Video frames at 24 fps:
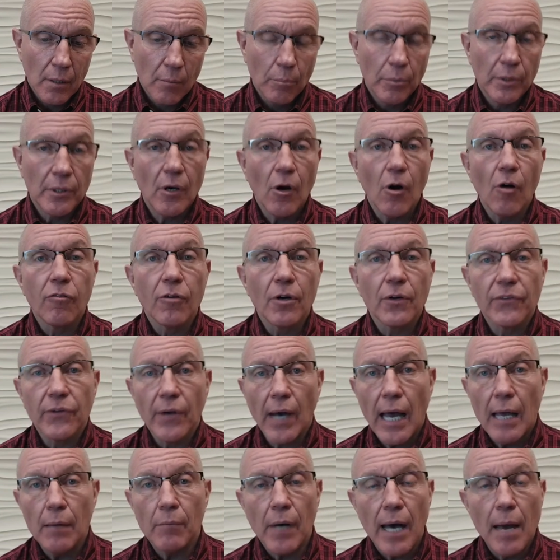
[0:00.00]
But over
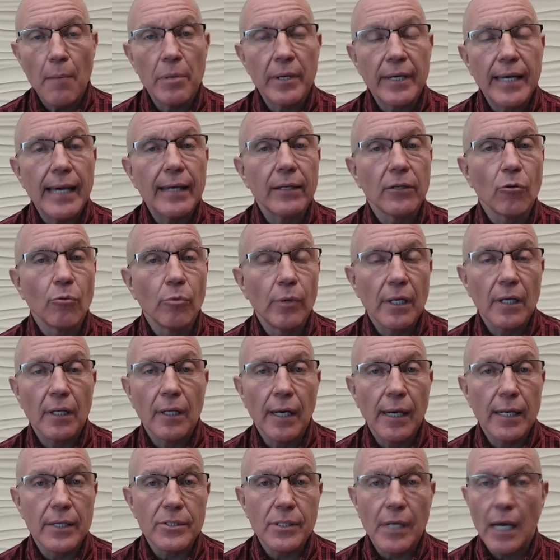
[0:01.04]
time, I began to
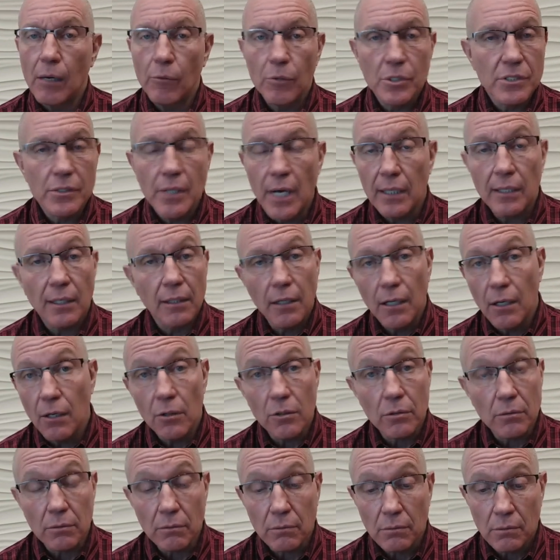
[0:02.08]
realize I was not
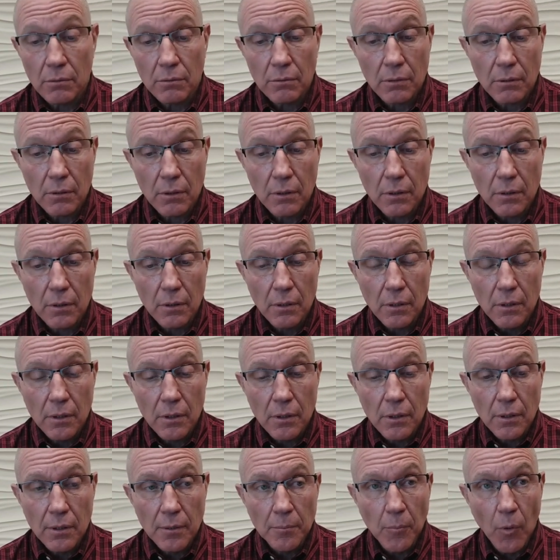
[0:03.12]
alone.
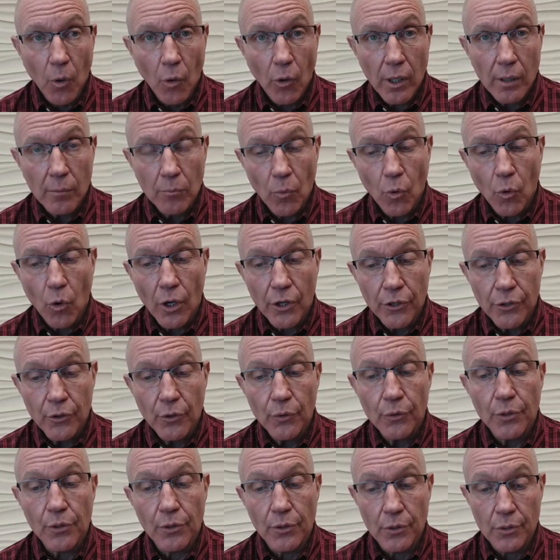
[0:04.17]
More and more
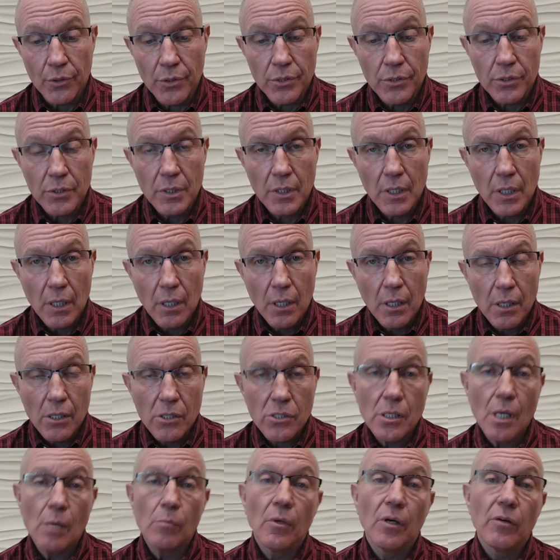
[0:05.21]
UUs,
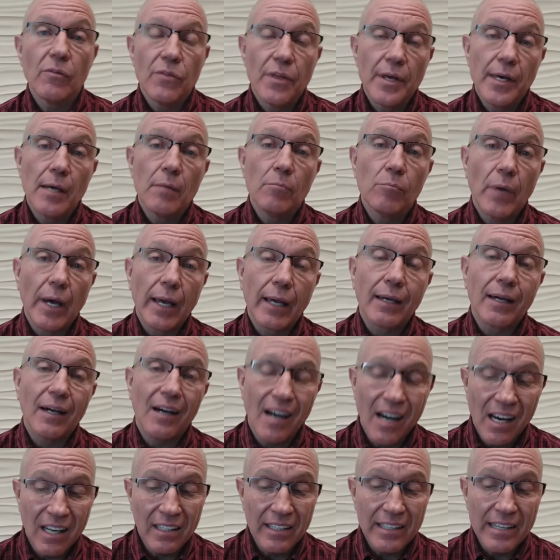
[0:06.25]
some of them my
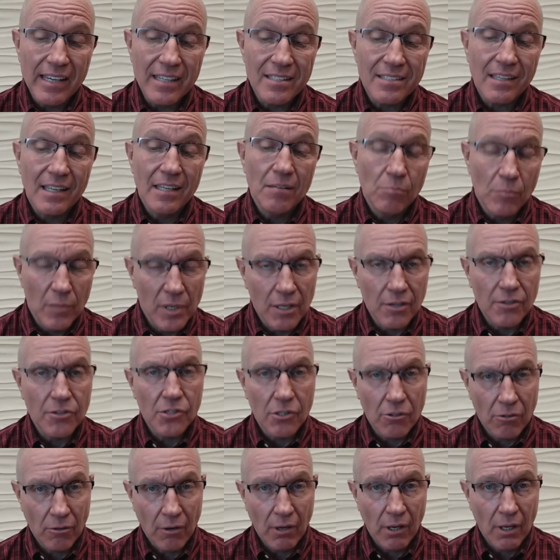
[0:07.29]
colleagues in
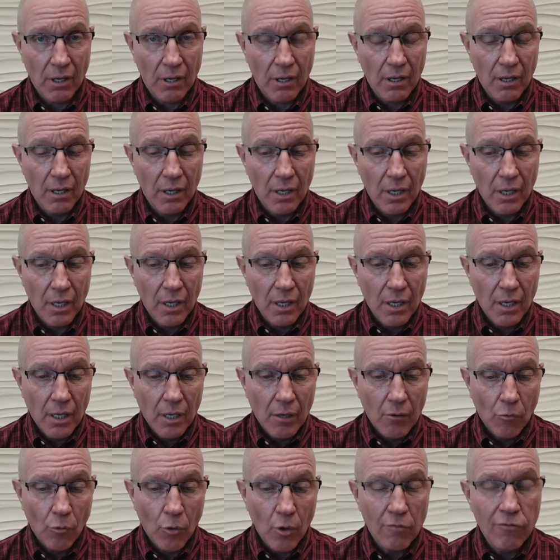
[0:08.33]
ministry,
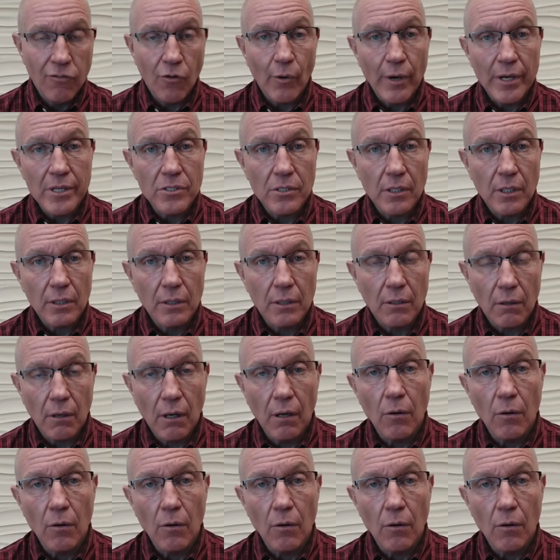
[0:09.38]
were voicing their